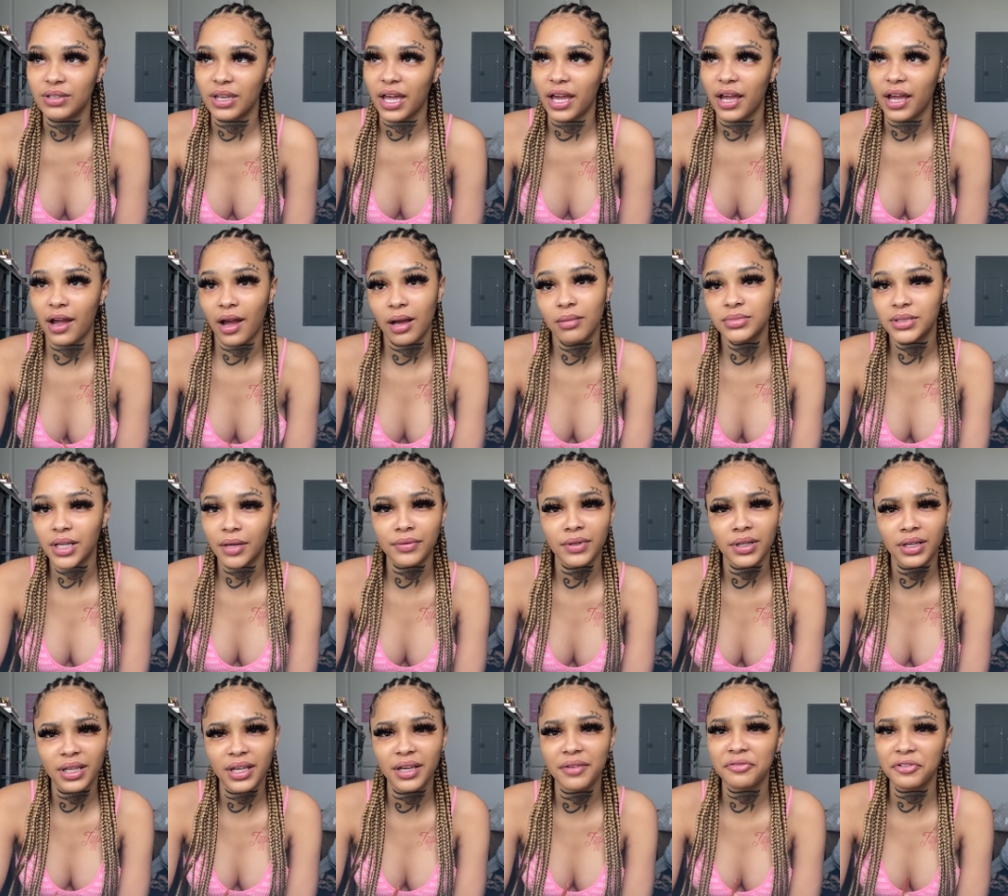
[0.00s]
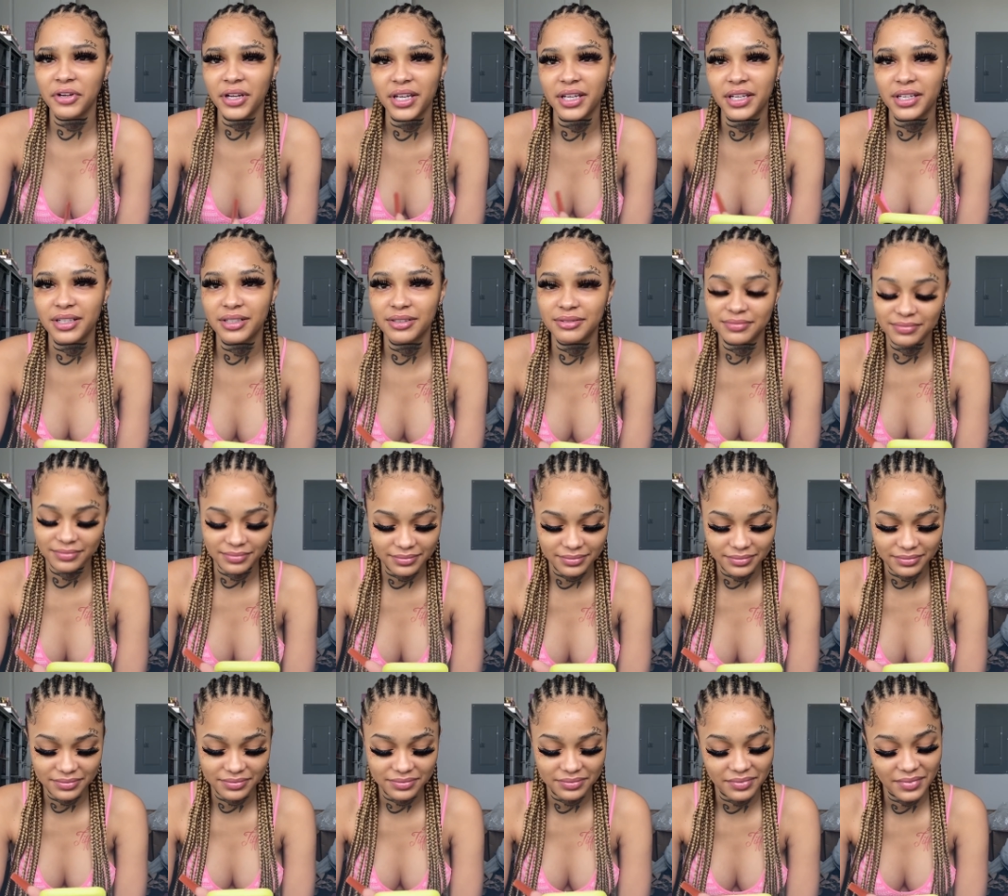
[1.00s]
Like, I'm definitely a freak,
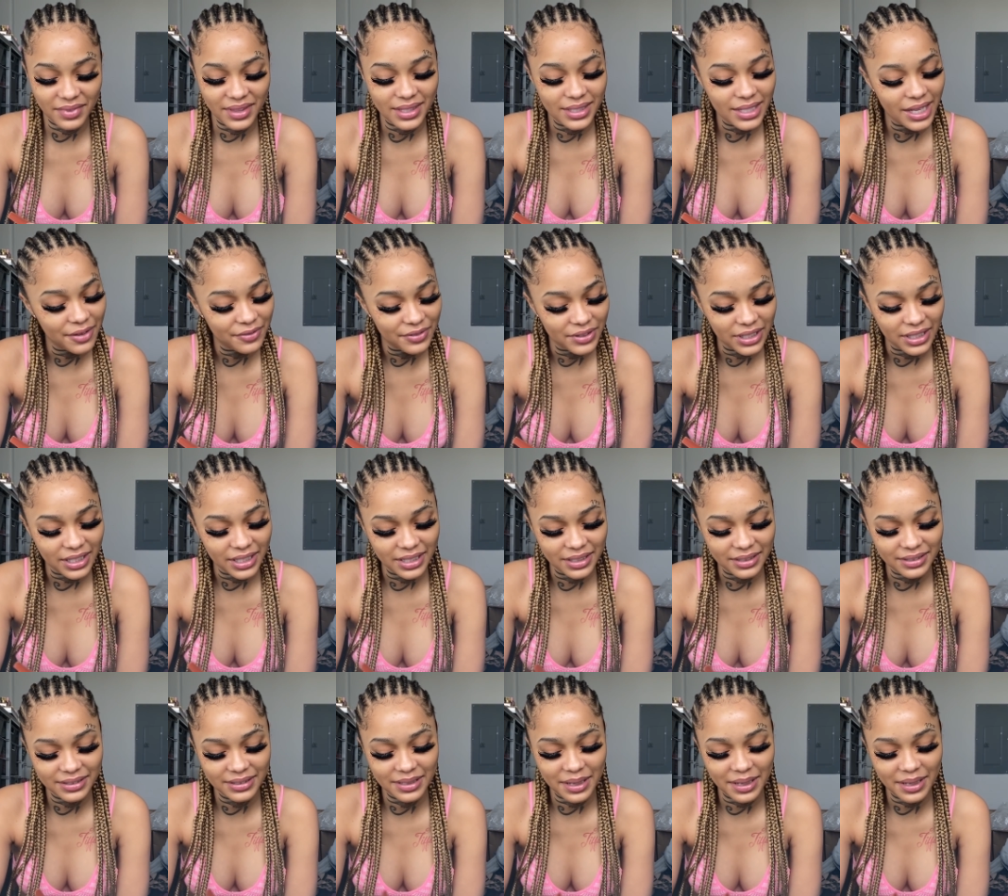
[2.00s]
definitely.